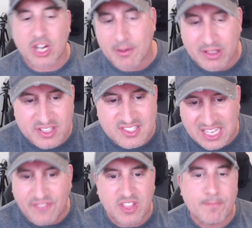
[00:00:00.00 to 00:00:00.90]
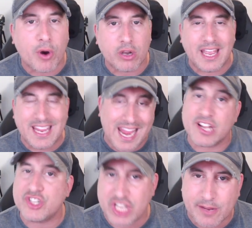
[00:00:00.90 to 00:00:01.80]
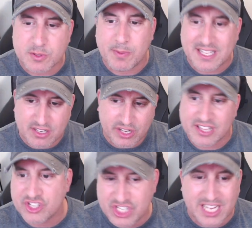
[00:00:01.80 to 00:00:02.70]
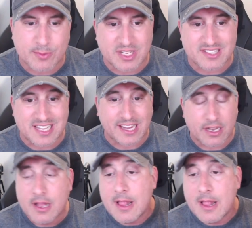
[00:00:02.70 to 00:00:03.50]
about the safety parlay and Jacobs bets. I'll get to Jacobs in a second.